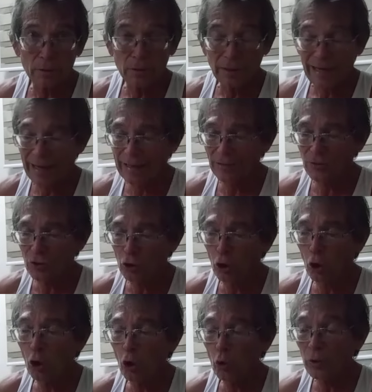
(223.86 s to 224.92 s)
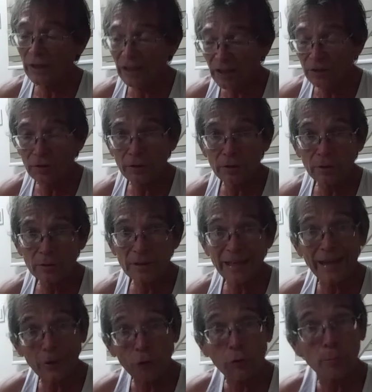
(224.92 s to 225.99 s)
had to go here to
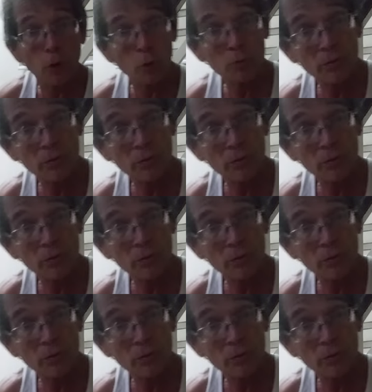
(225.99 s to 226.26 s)
get on the boat